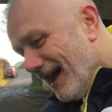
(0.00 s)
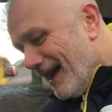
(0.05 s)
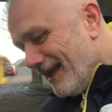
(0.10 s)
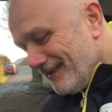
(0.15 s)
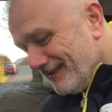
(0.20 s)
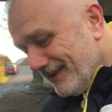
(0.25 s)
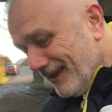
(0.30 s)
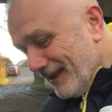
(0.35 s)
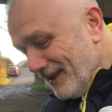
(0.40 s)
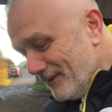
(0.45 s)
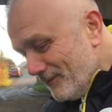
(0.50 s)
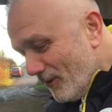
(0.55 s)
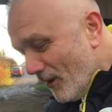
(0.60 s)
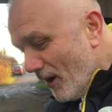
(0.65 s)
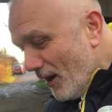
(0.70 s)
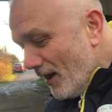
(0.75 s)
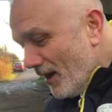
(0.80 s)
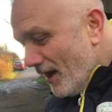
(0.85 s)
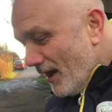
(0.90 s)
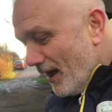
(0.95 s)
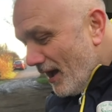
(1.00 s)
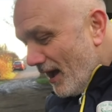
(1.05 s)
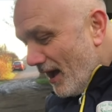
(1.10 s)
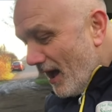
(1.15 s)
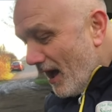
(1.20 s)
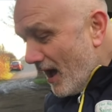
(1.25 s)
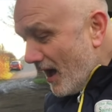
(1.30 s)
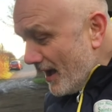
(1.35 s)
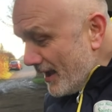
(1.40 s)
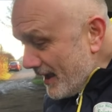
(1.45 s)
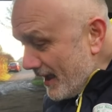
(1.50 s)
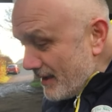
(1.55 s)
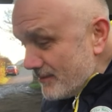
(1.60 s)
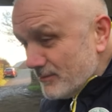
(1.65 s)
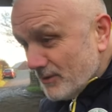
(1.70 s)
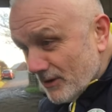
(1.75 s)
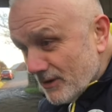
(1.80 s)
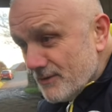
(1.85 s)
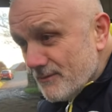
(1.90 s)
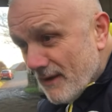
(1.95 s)
I tell you what, I am
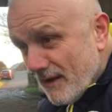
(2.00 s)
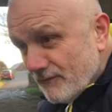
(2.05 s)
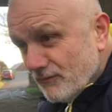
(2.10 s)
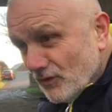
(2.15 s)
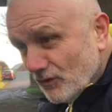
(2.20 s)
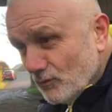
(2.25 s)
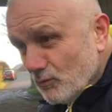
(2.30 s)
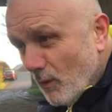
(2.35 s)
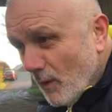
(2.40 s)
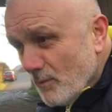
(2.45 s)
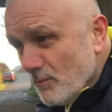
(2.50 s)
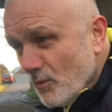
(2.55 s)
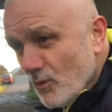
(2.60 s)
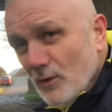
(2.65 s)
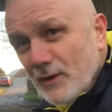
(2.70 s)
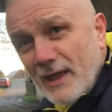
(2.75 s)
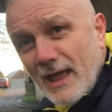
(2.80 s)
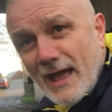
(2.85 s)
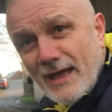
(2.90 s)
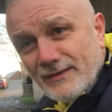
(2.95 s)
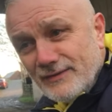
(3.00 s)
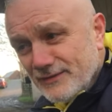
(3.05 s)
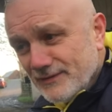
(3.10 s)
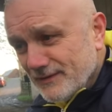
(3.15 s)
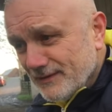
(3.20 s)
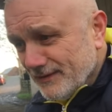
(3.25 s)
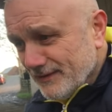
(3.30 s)
going to have just one more cast.